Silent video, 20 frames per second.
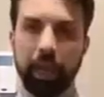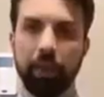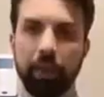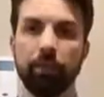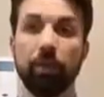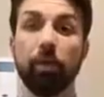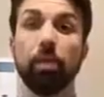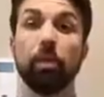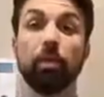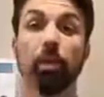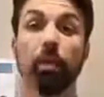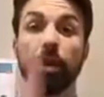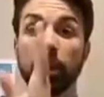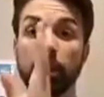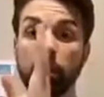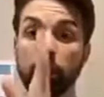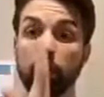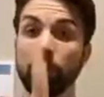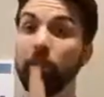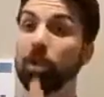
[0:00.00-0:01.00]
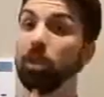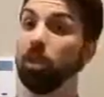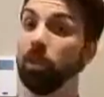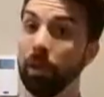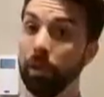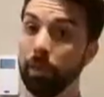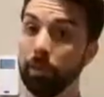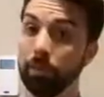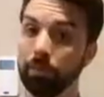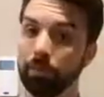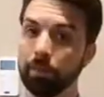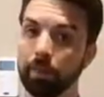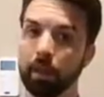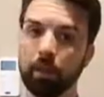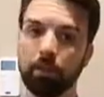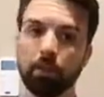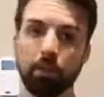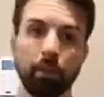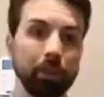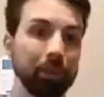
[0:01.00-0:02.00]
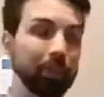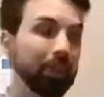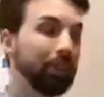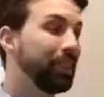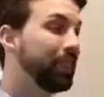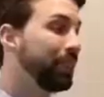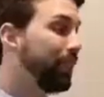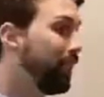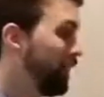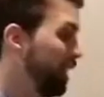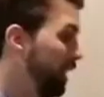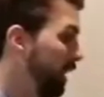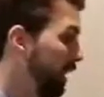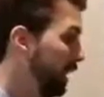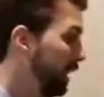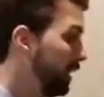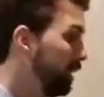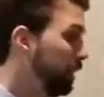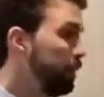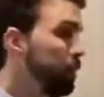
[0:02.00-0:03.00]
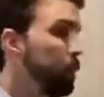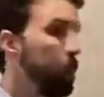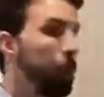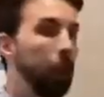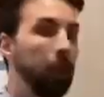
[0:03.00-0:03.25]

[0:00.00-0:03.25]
and from the front it should be straight. Now from the side,